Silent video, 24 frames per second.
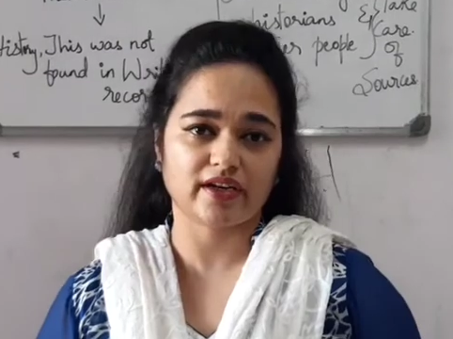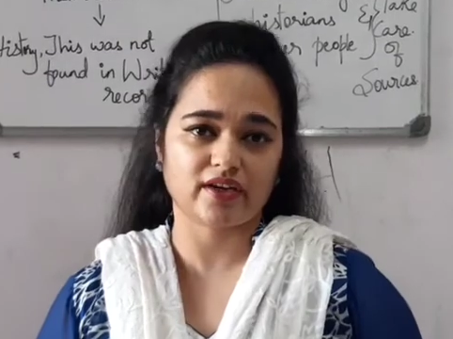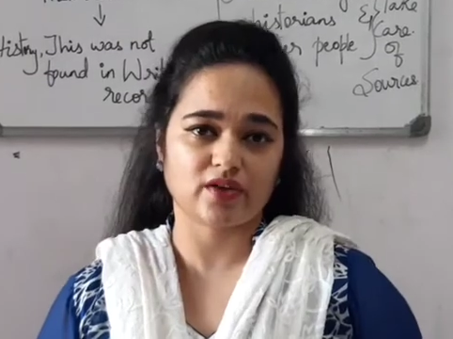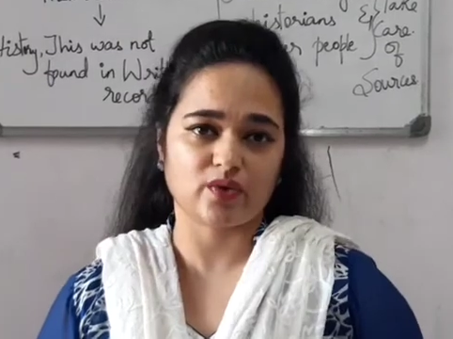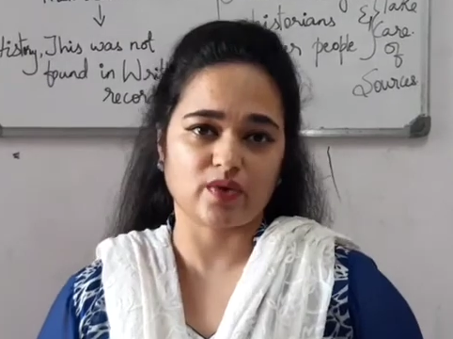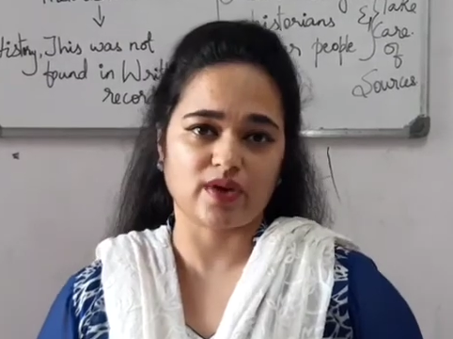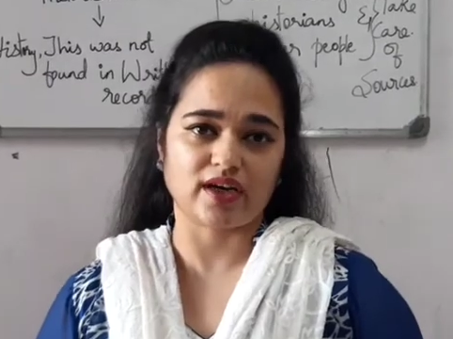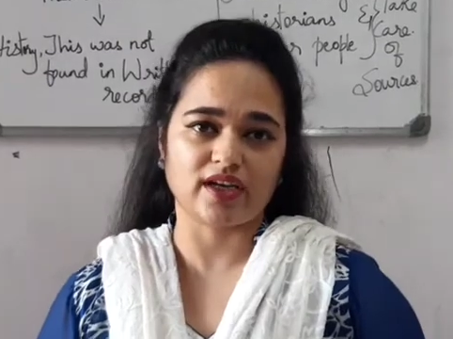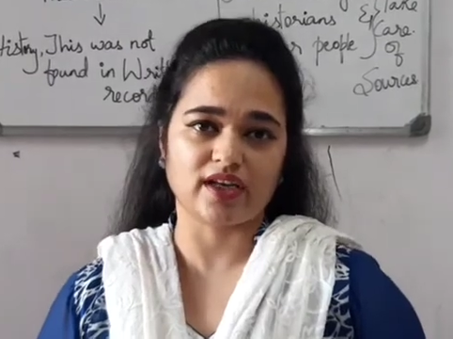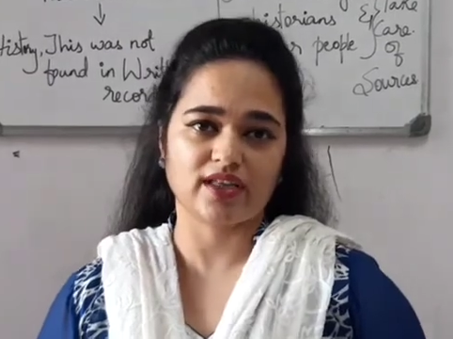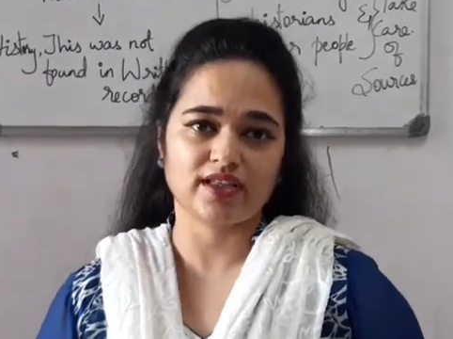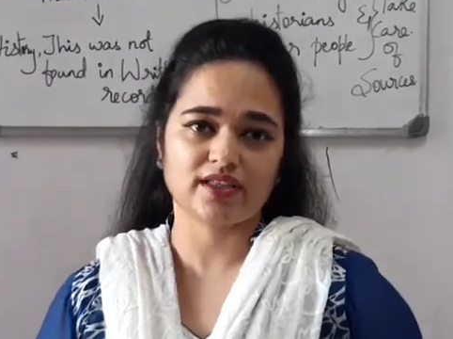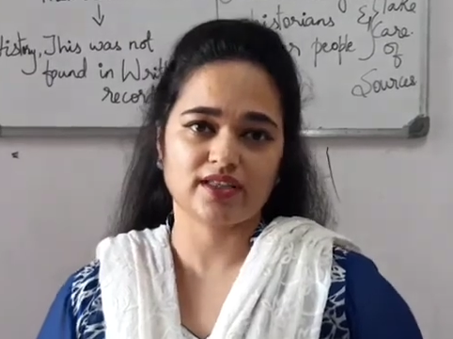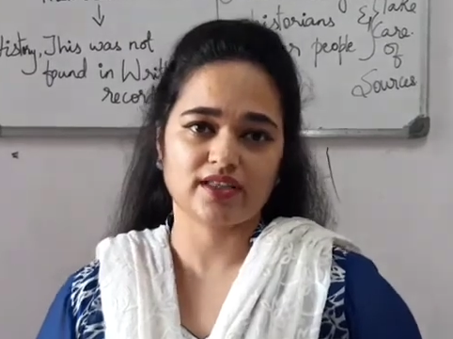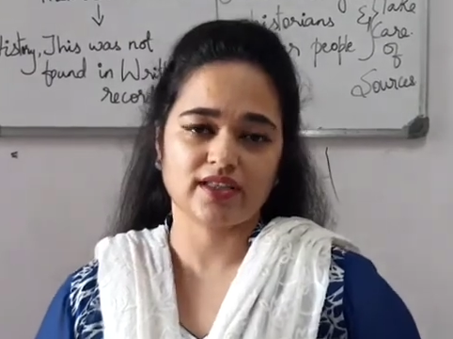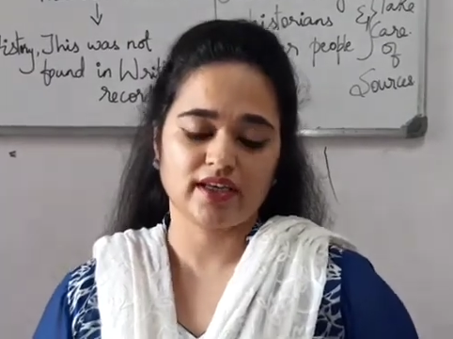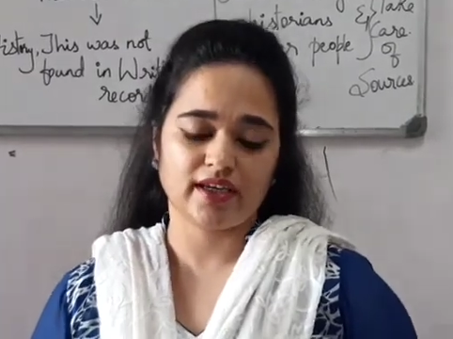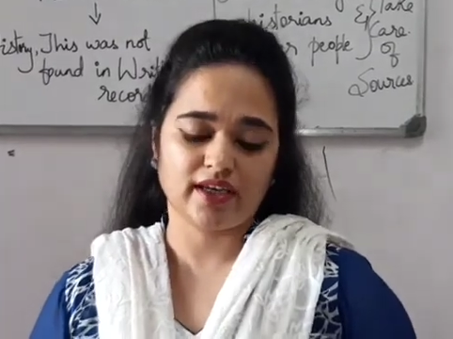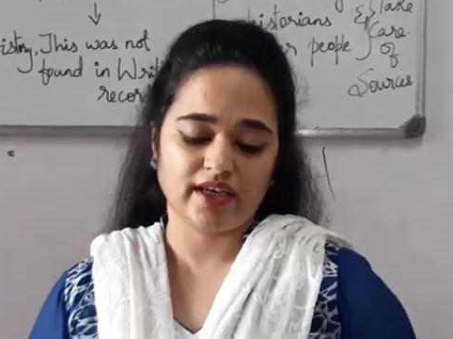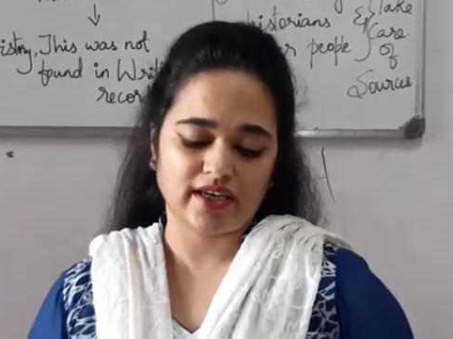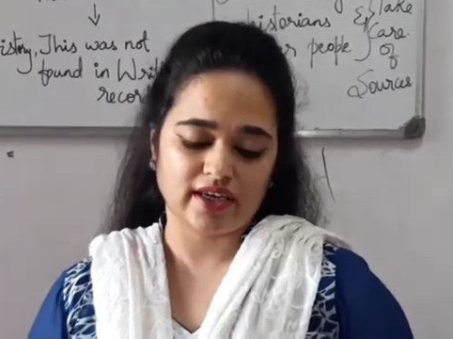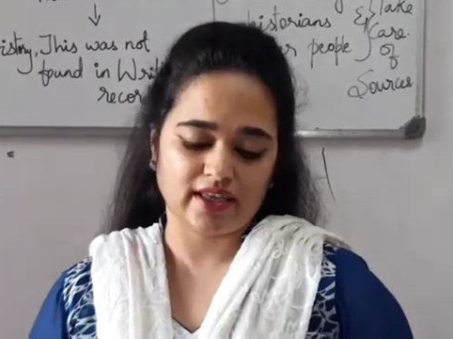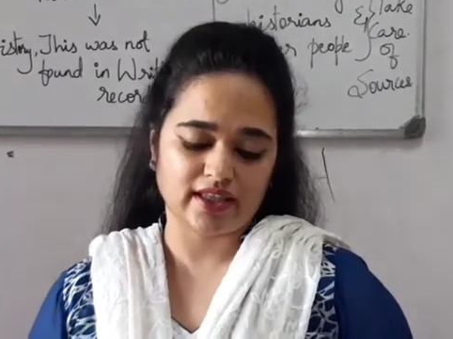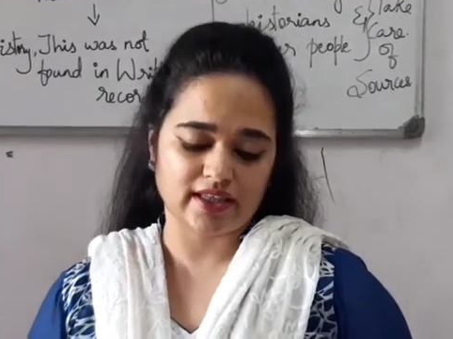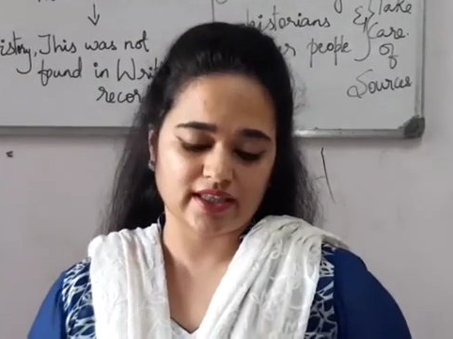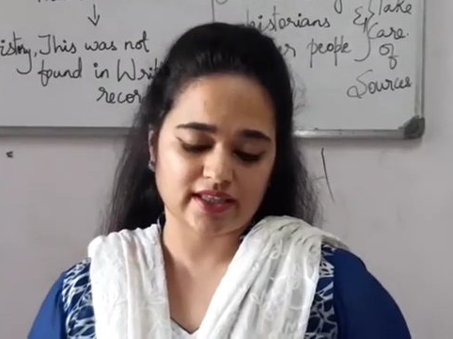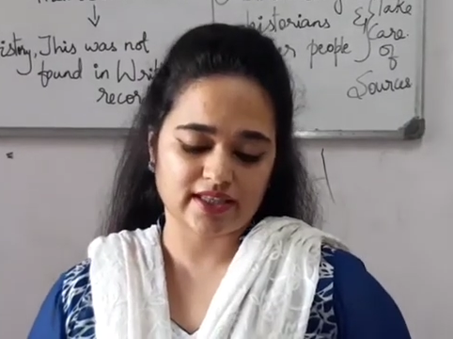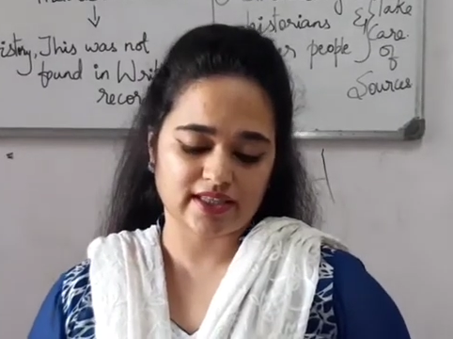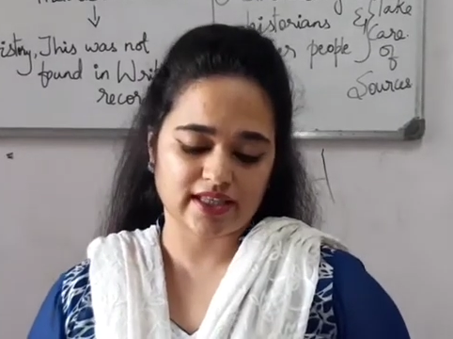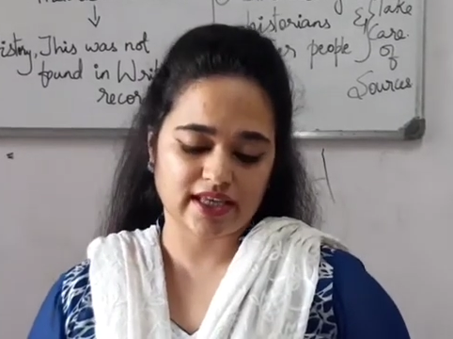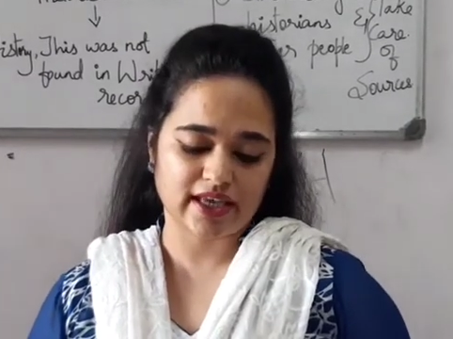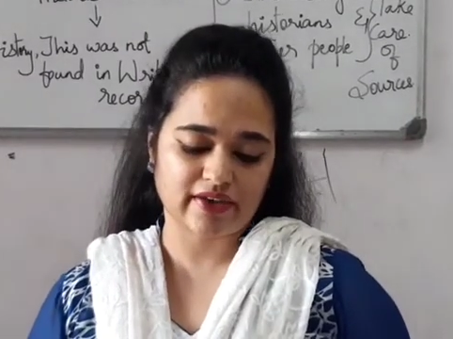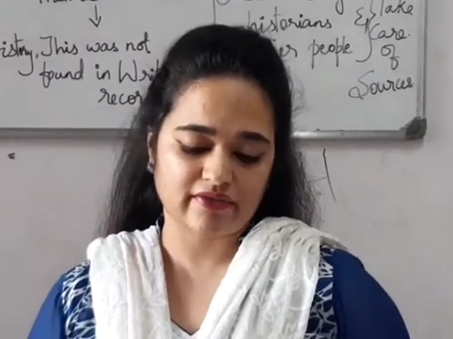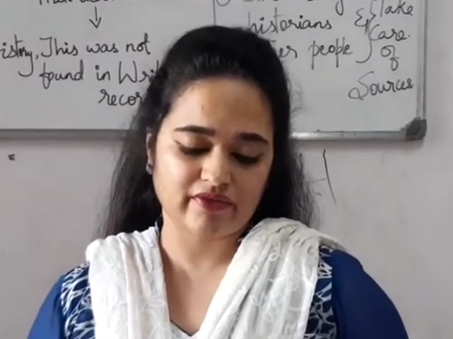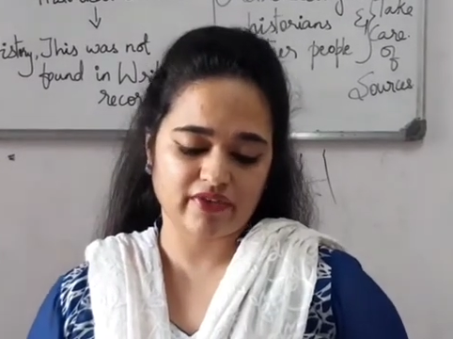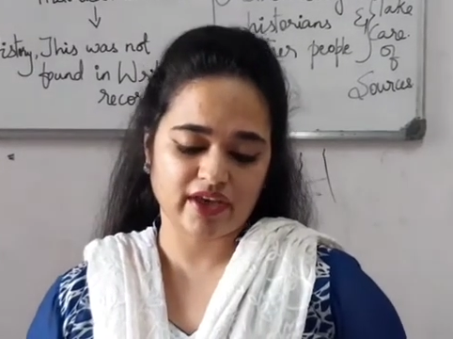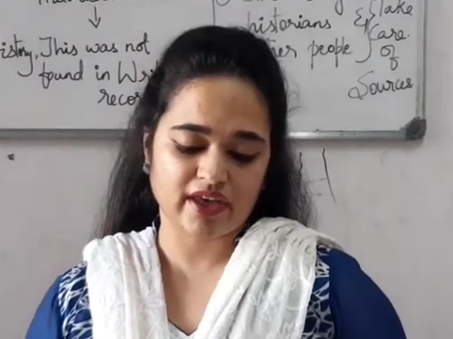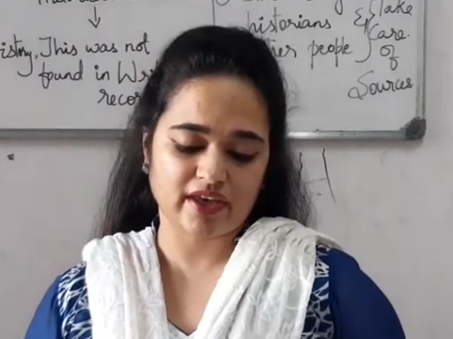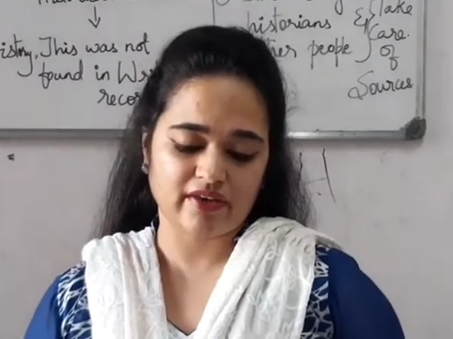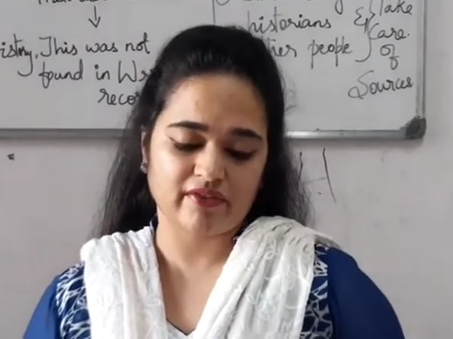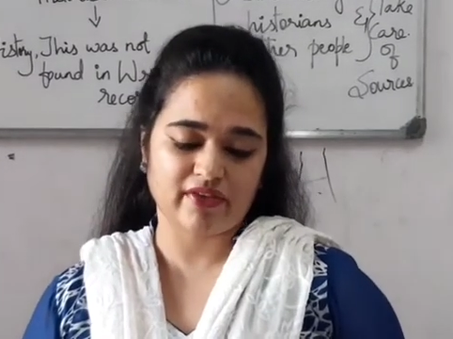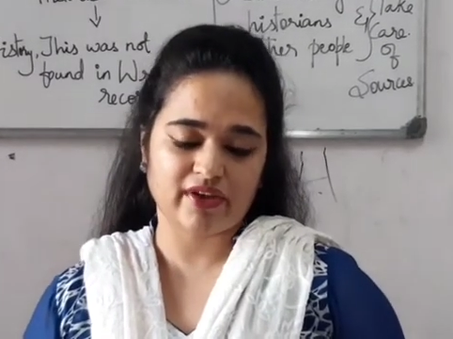to us. In the same way,